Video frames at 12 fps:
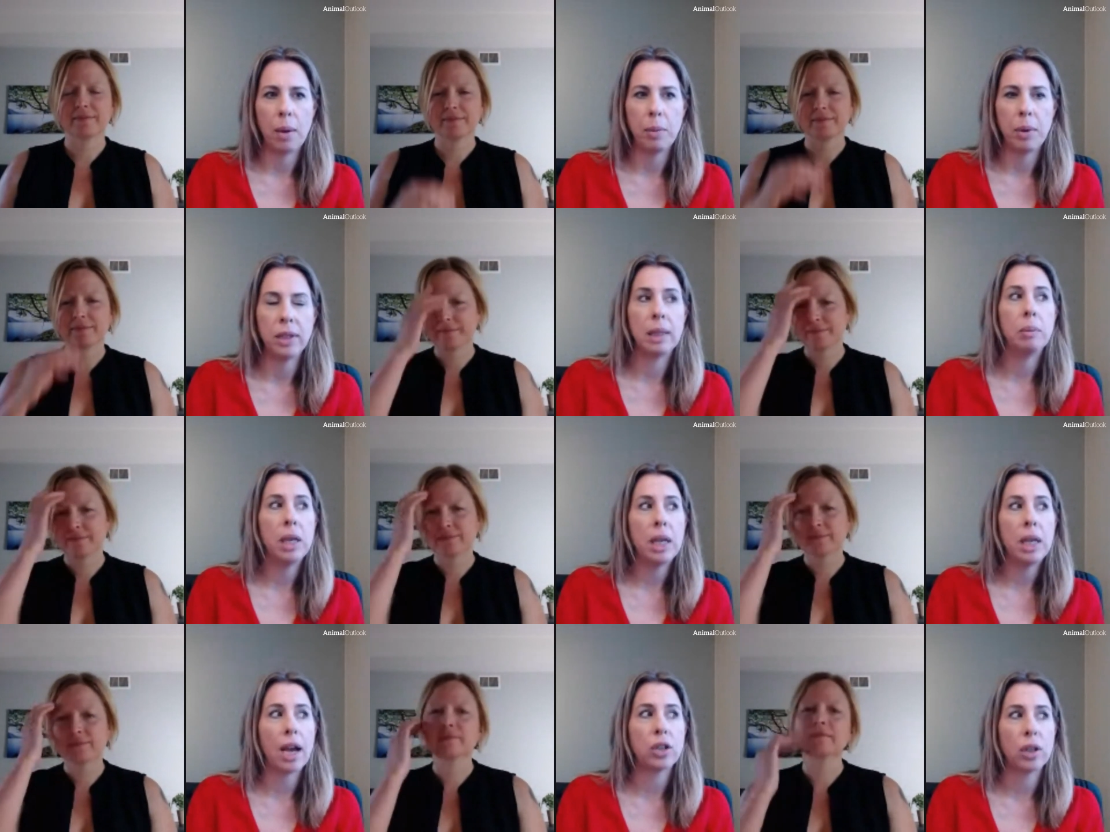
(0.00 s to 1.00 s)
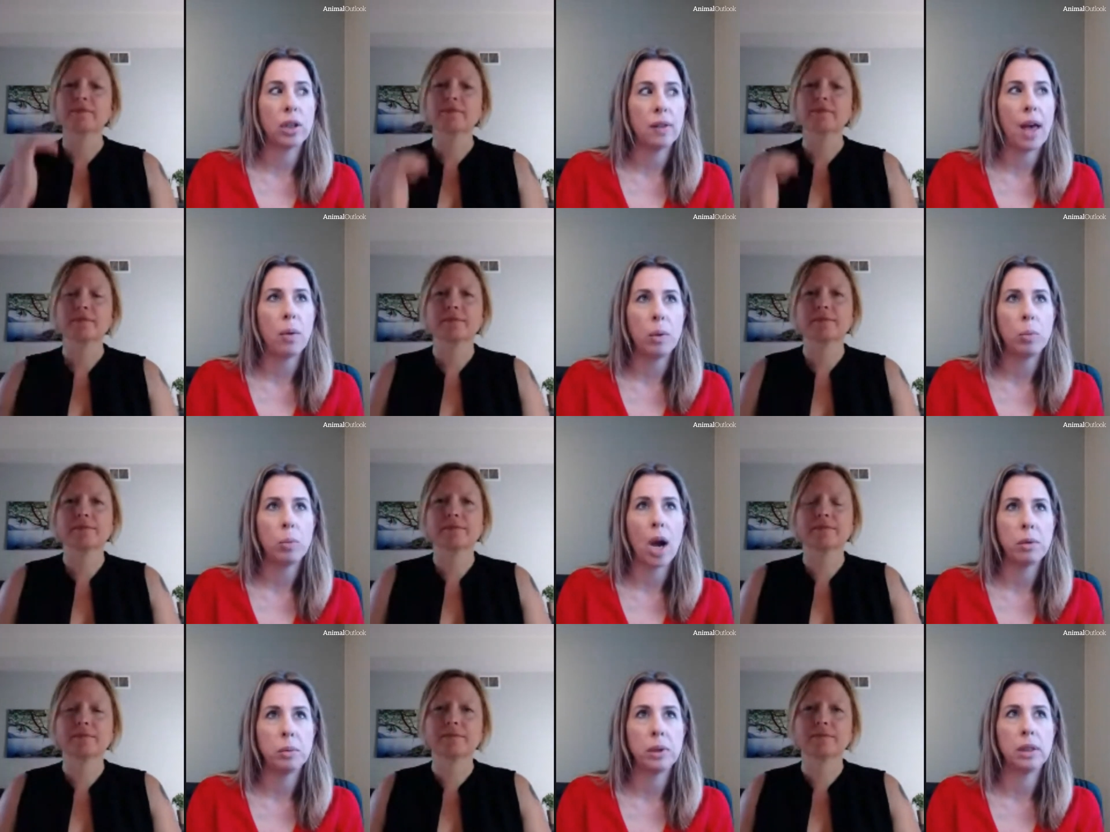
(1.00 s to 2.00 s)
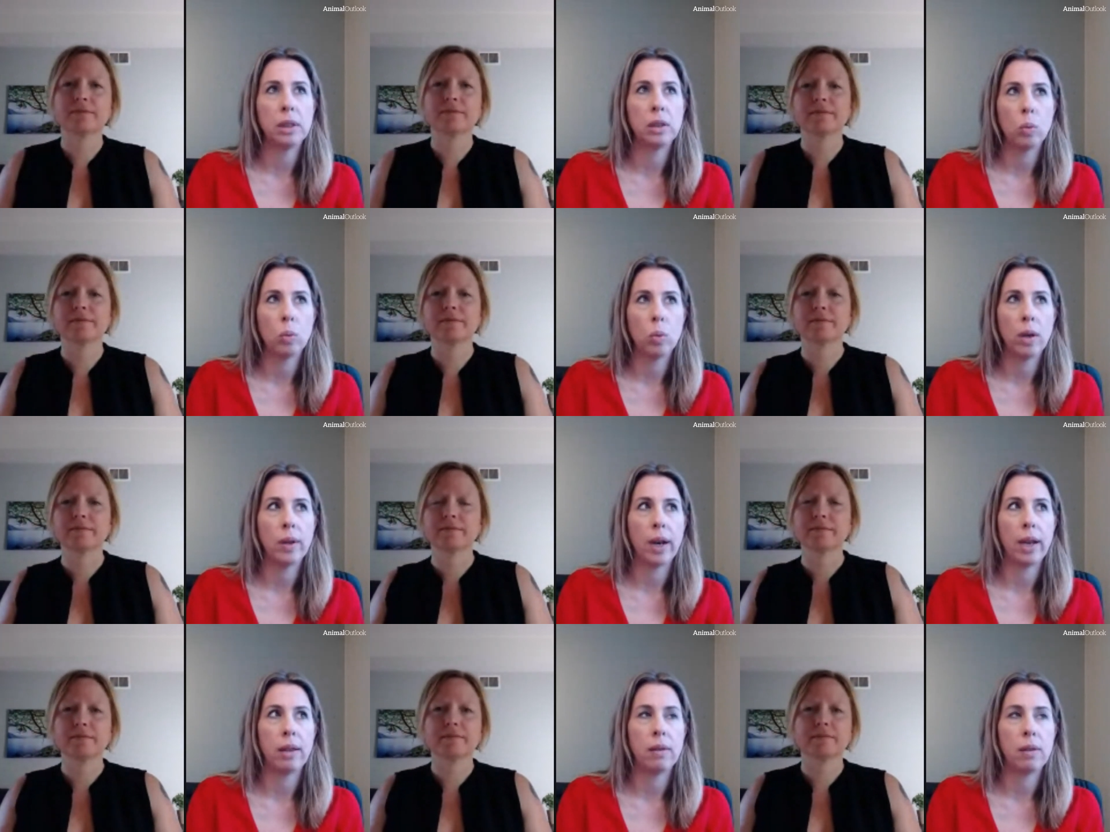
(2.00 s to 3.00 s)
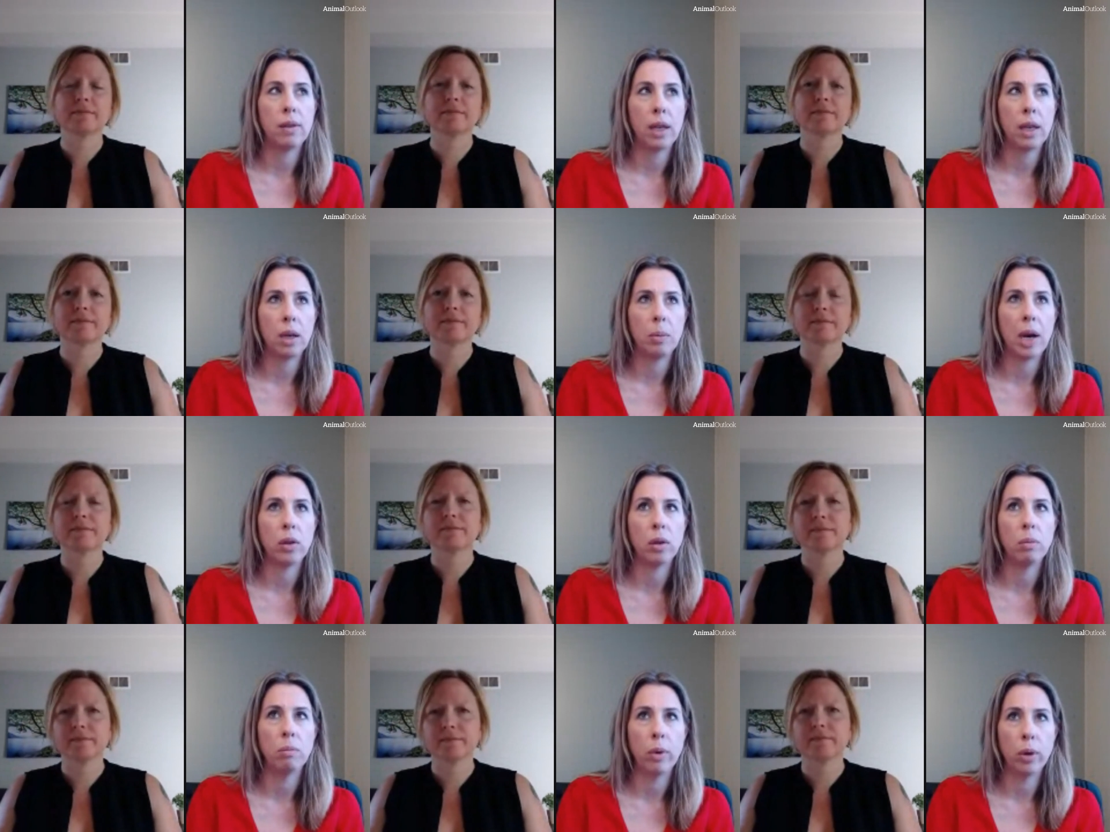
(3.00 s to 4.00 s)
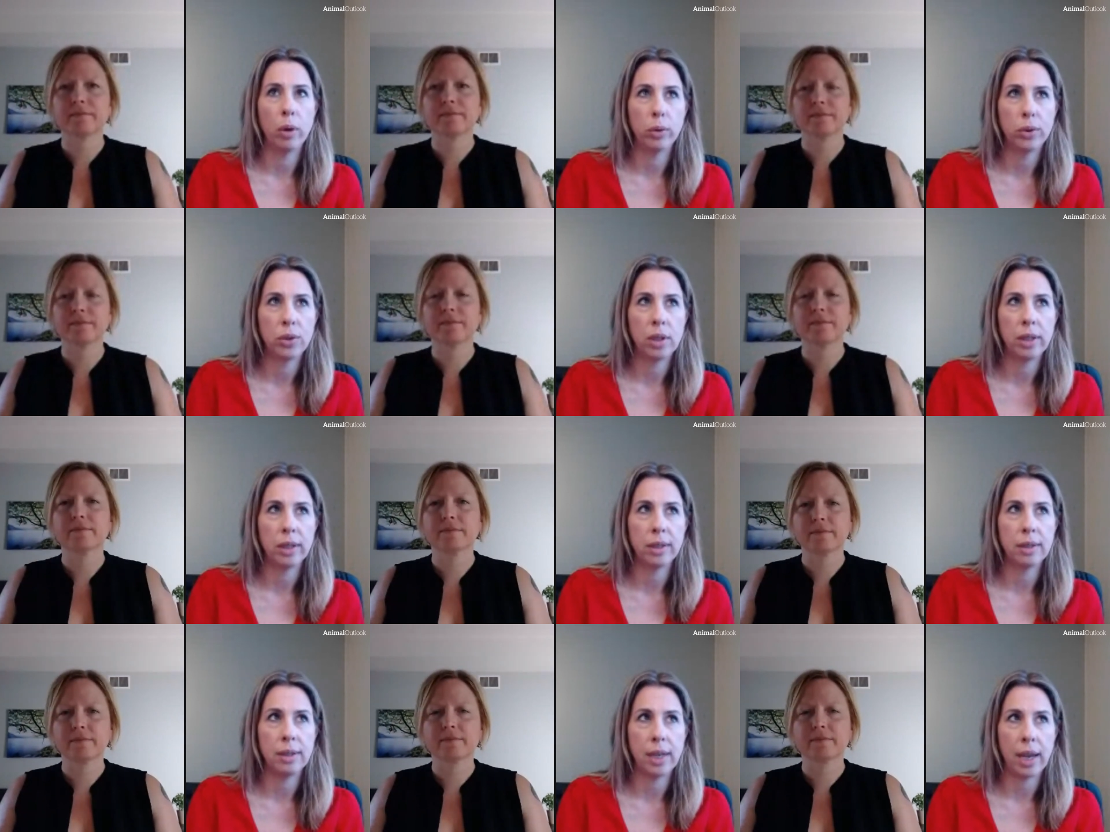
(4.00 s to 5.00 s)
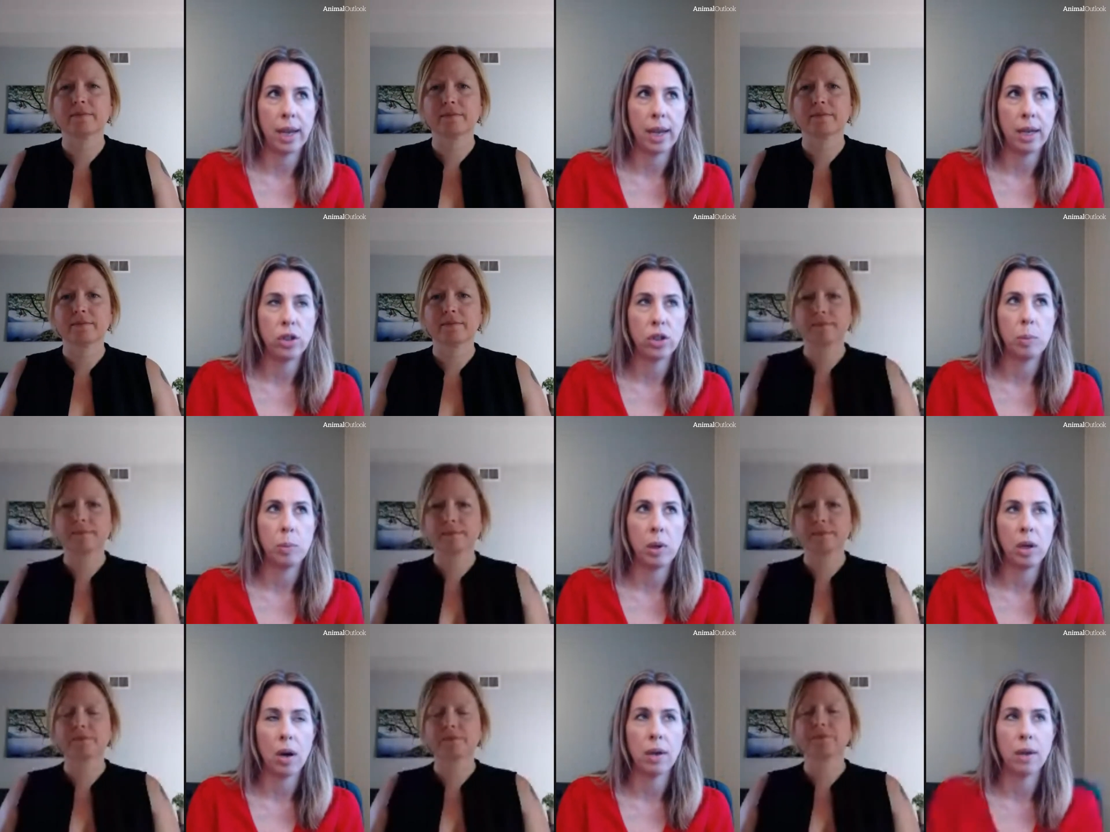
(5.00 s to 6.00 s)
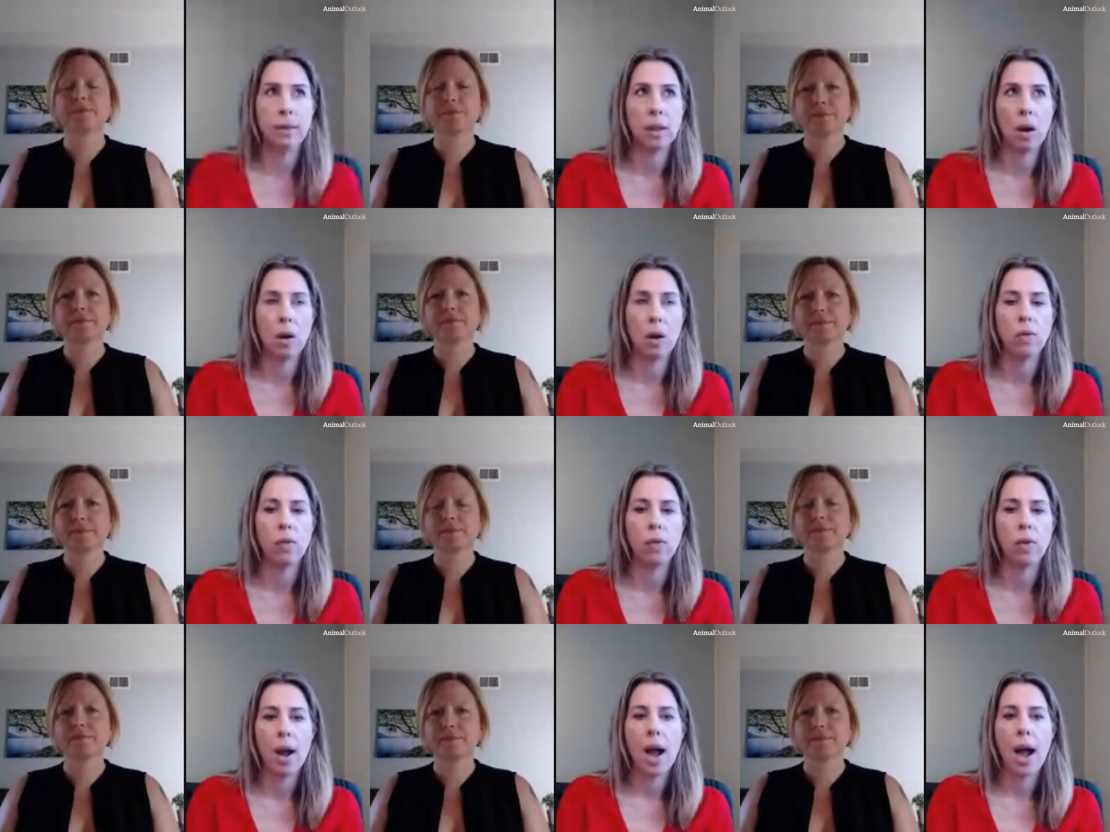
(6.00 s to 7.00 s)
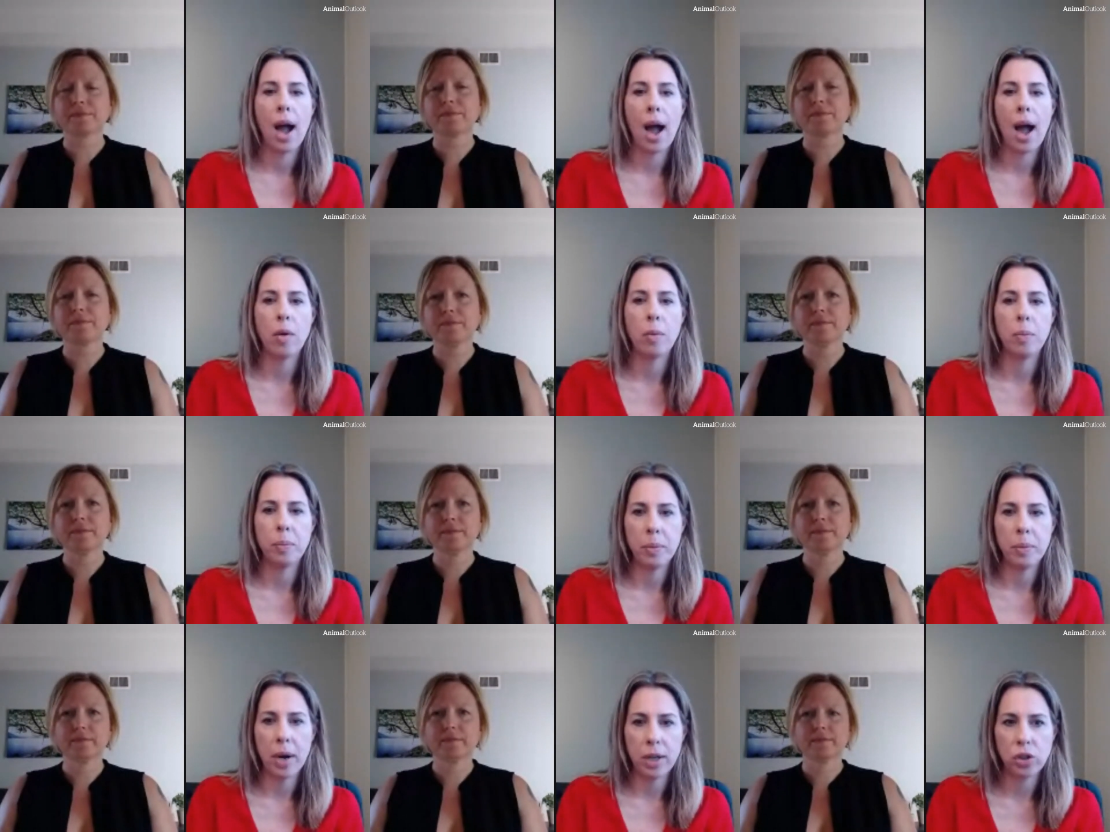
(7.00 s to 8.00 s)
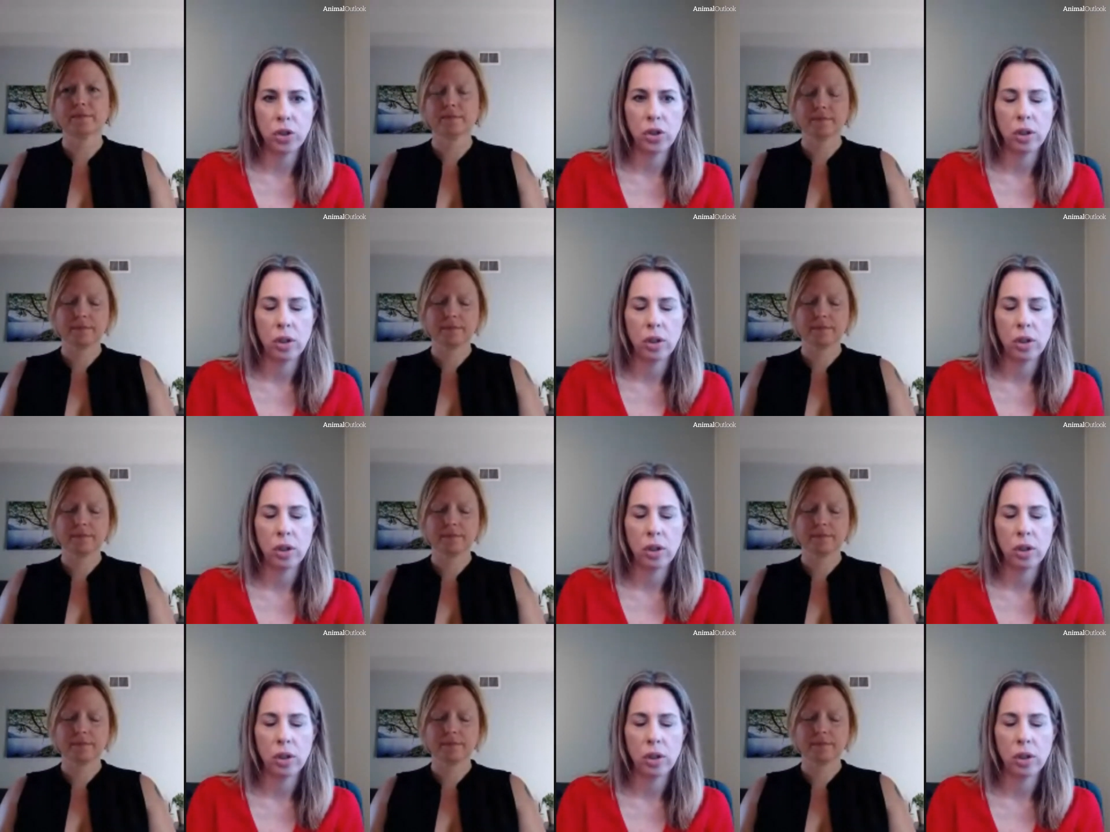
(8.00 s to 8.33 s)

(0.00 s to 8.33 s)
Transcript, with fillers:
Speaker 1: I mean, to me, actually, that one probably is the one that I think about the most to this day, just because of how much